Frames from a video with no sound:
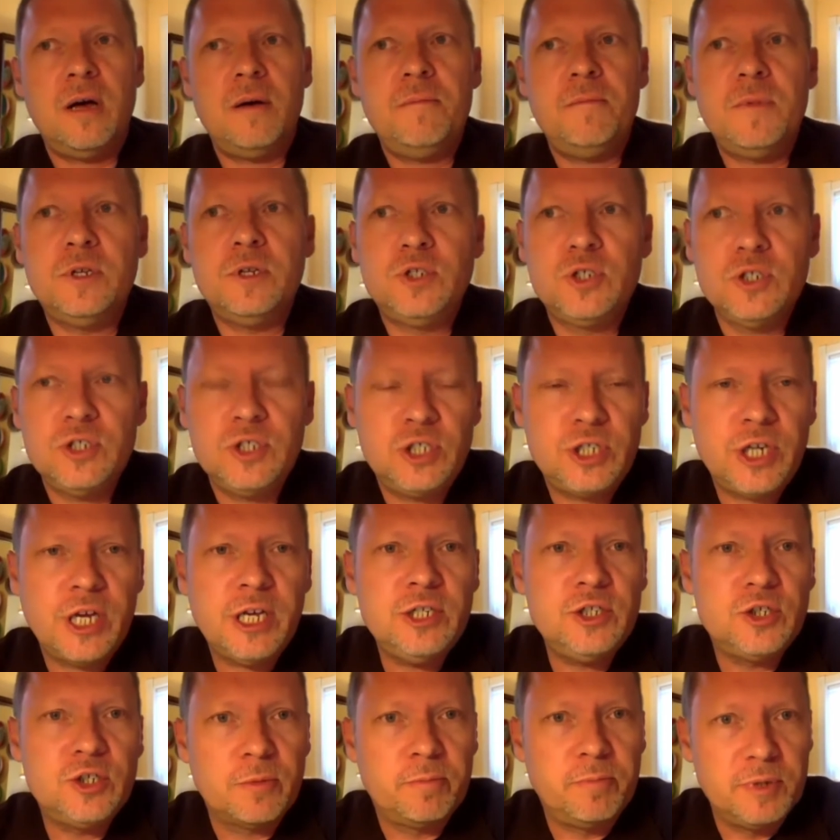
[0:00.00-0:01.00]
just
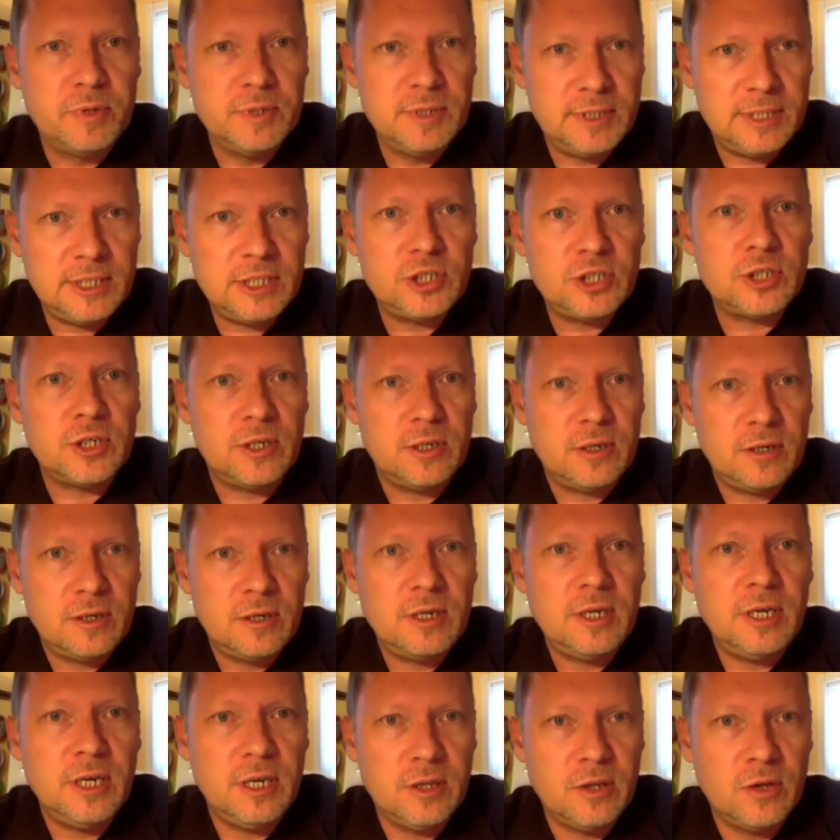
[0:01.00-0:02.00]
change your position
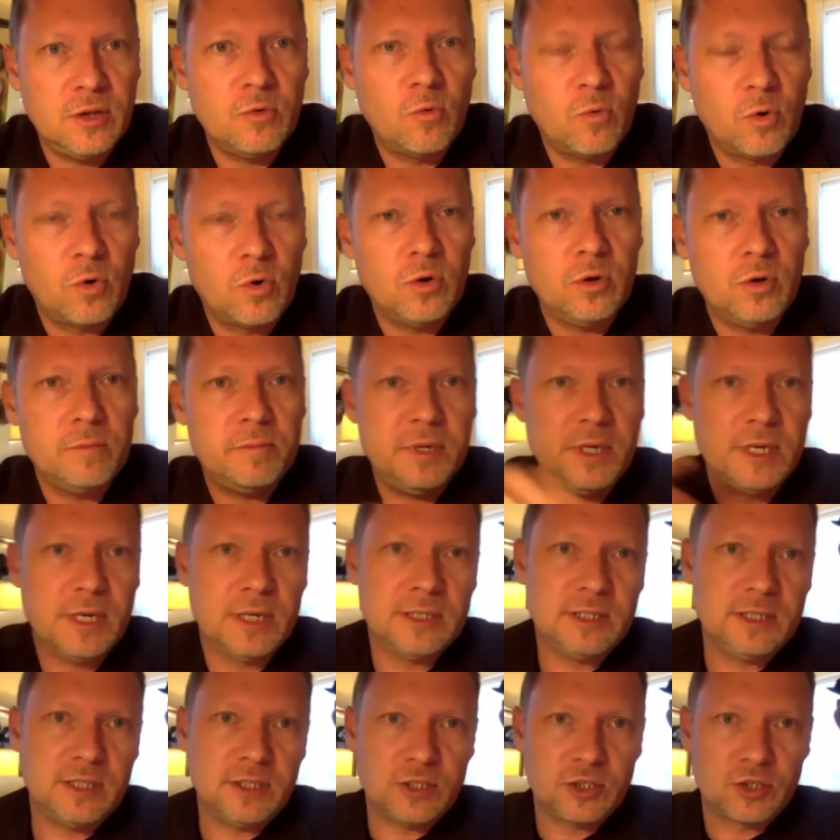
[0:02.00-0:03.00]
in the world,
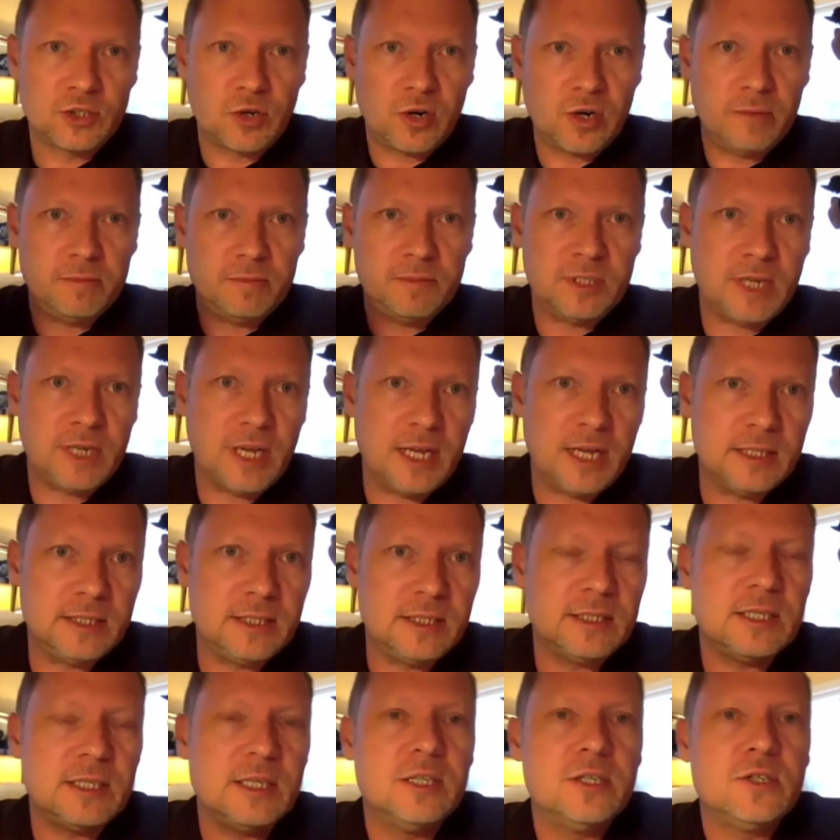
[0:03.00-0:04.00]
because the
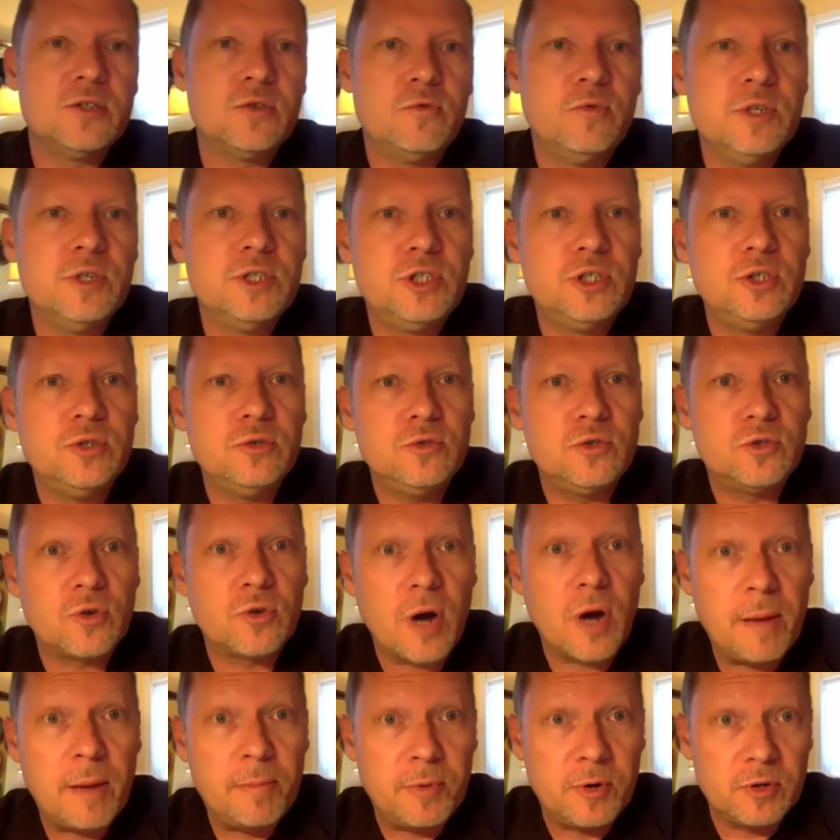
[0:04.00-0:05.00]
circumstances into which you
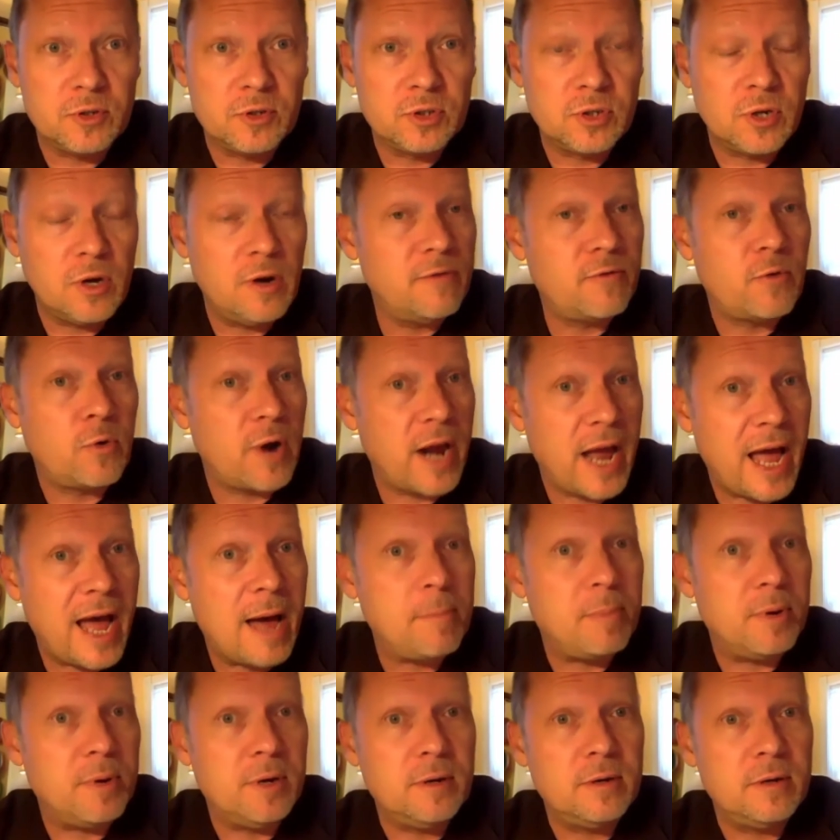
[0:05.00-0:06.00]
drop yourself or
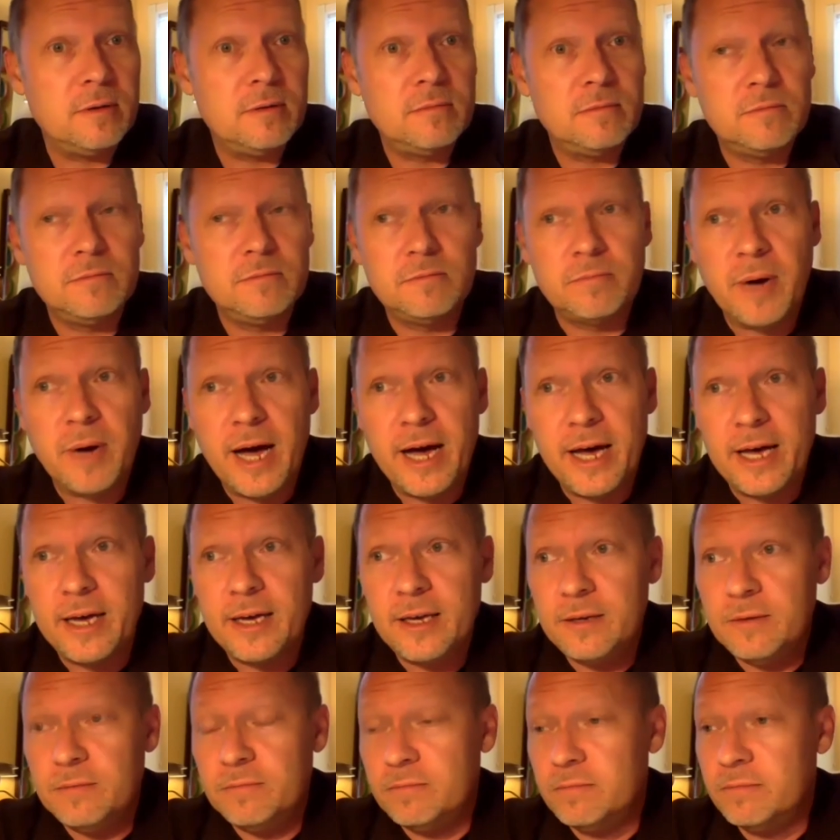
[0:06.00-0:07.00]
happen
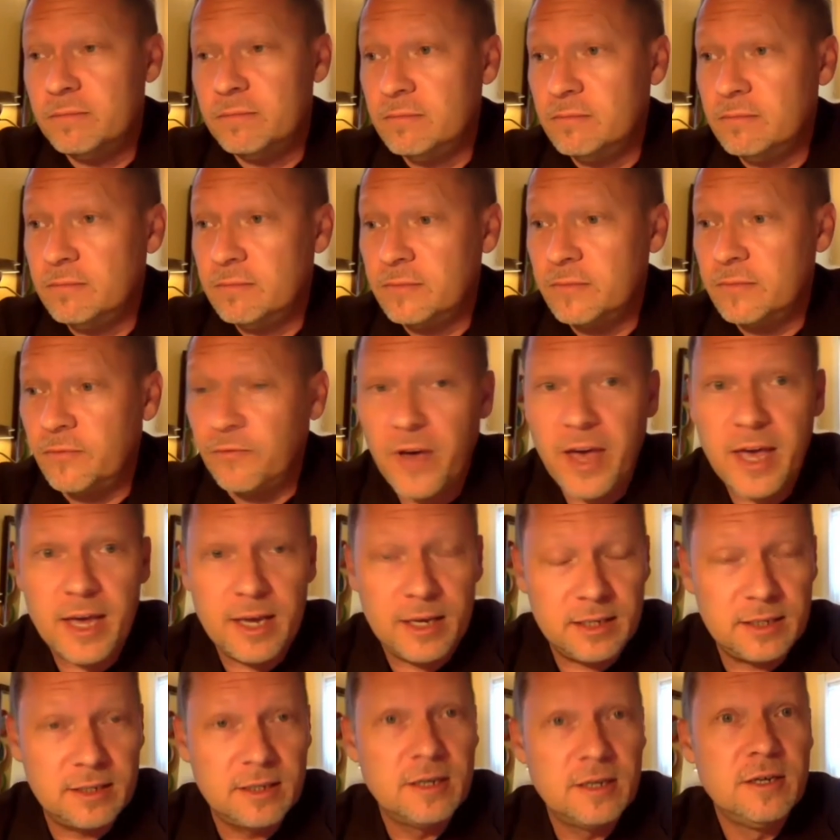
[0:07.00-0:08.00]
by
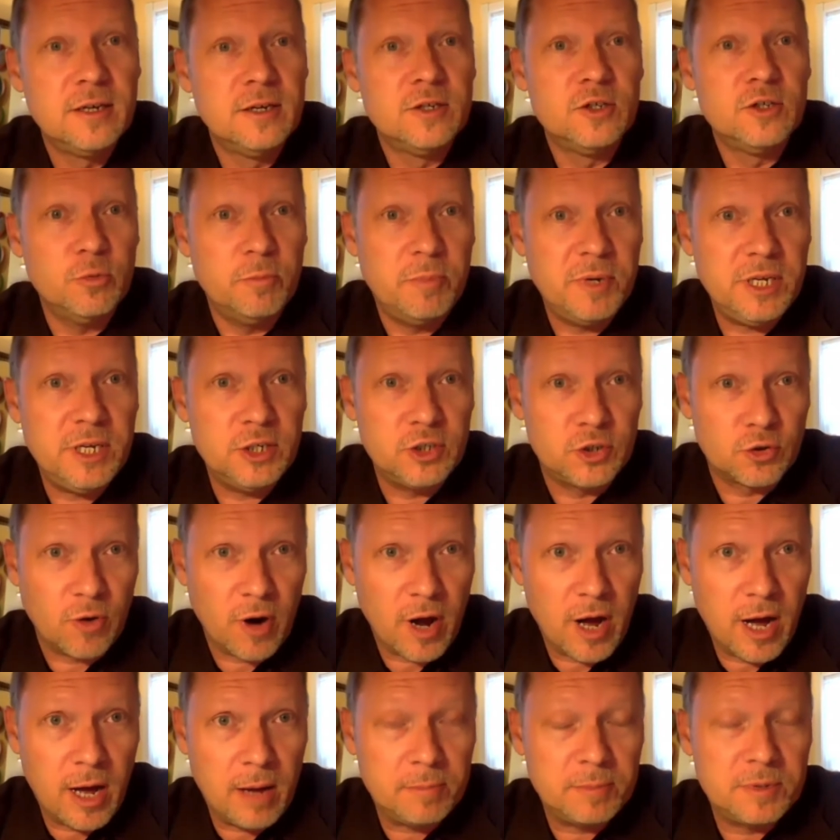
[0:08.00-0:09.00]
fate to be
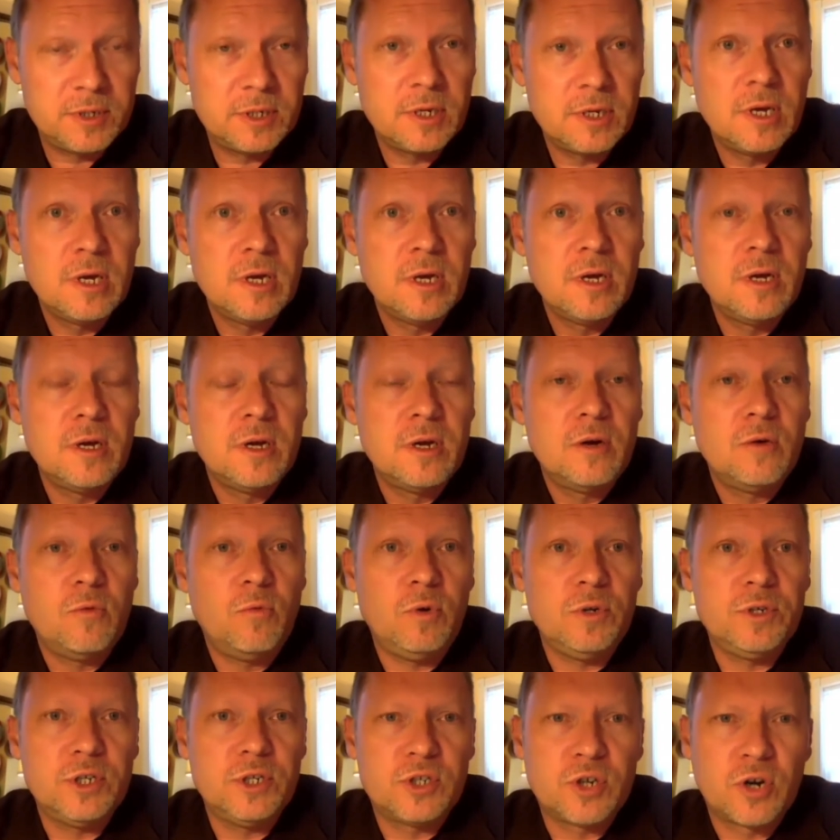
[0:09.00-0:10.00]
dropped
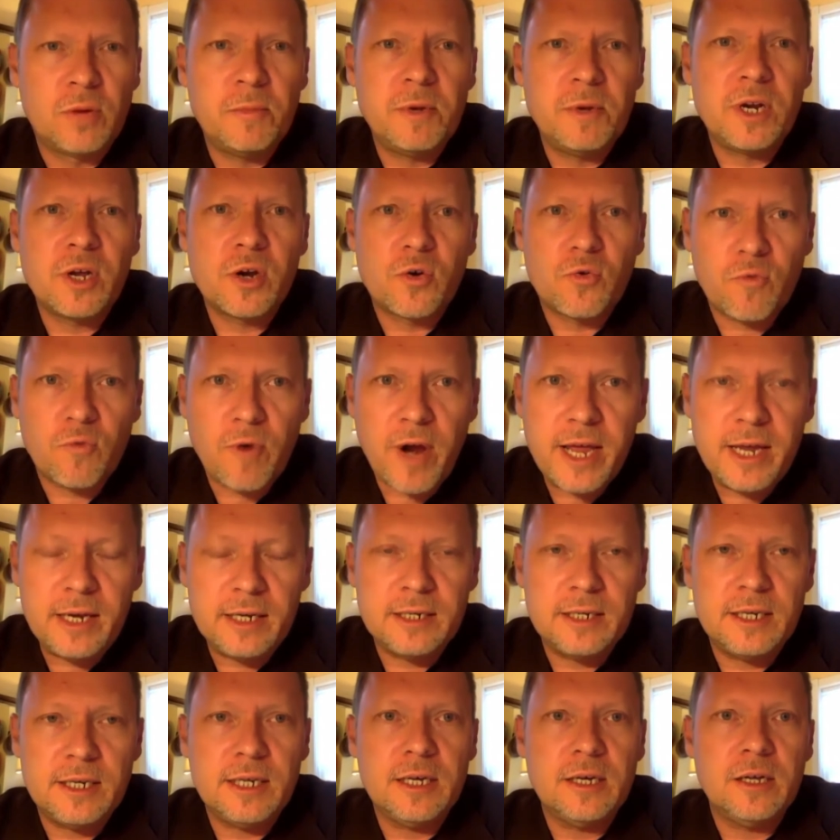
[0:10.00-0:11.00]
will determine a
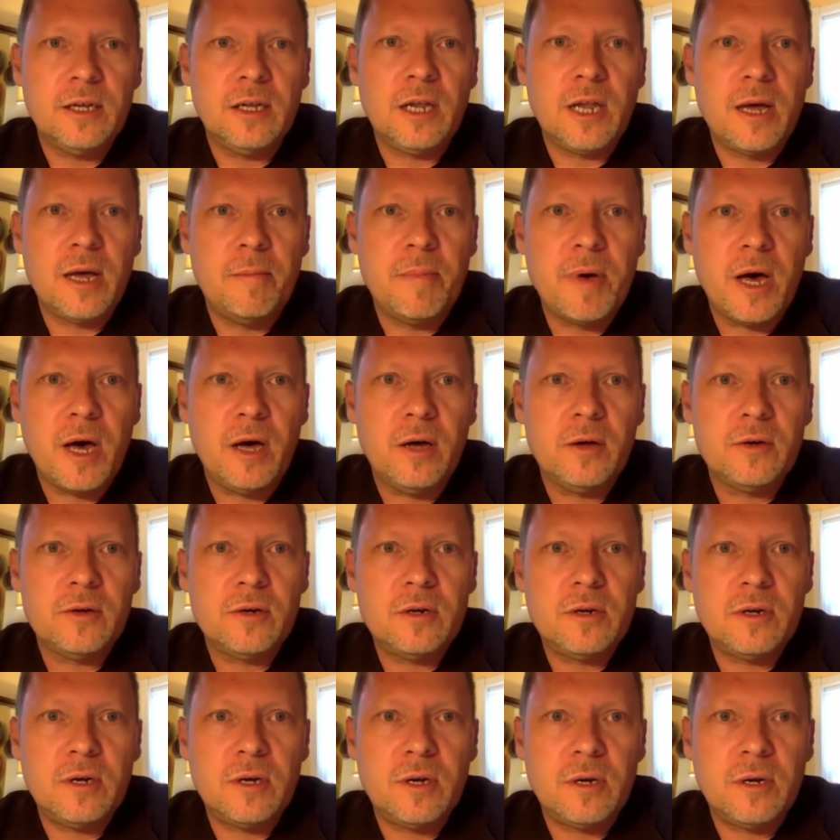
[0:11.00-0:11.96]
great deal about